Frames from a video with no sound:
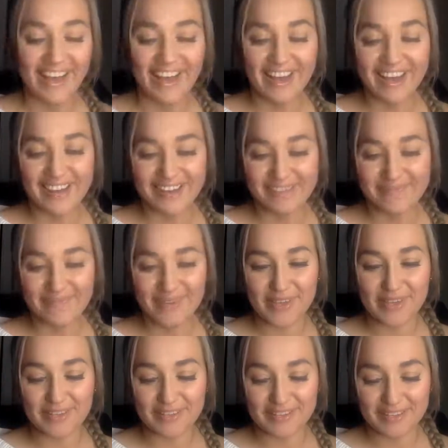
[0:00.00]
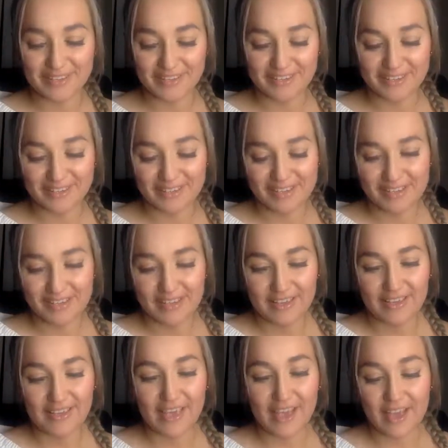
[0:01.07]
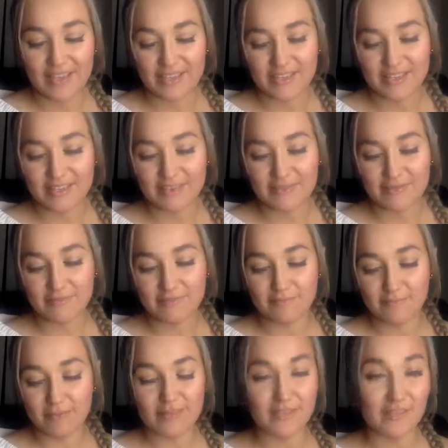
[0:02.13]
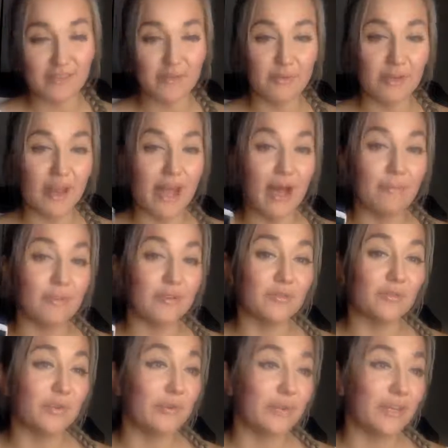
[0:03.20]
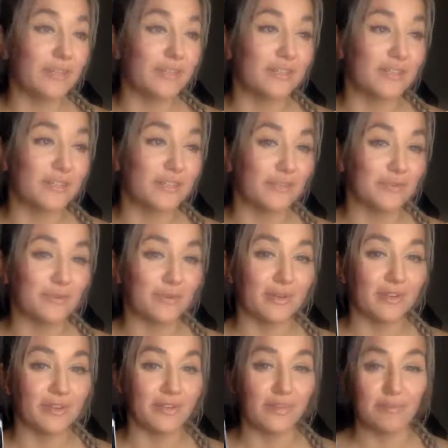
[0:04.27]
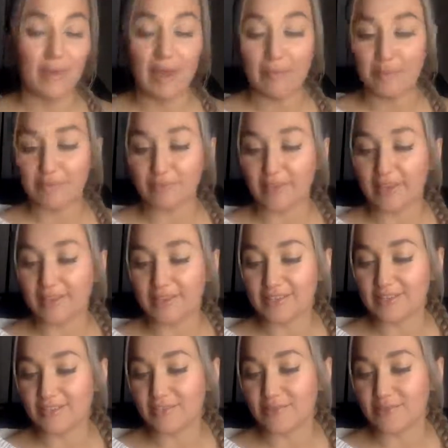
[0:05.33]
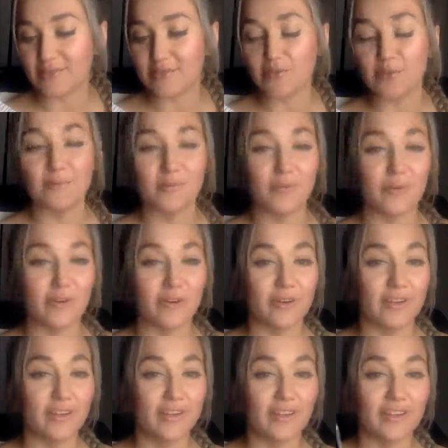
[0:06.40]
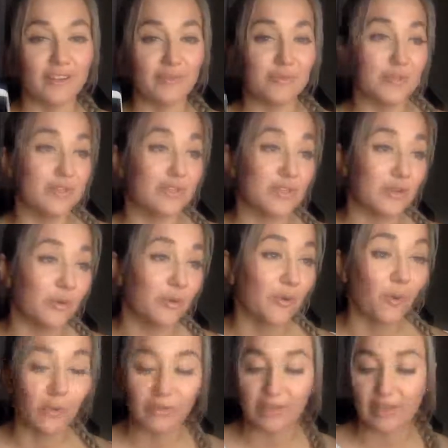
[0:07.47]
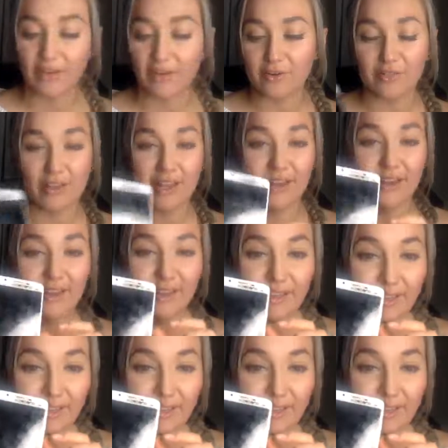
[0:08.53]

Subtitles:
And yeah, so basically what happened, we went to the Mammoth Lakes to snowboard, and it was so cold there that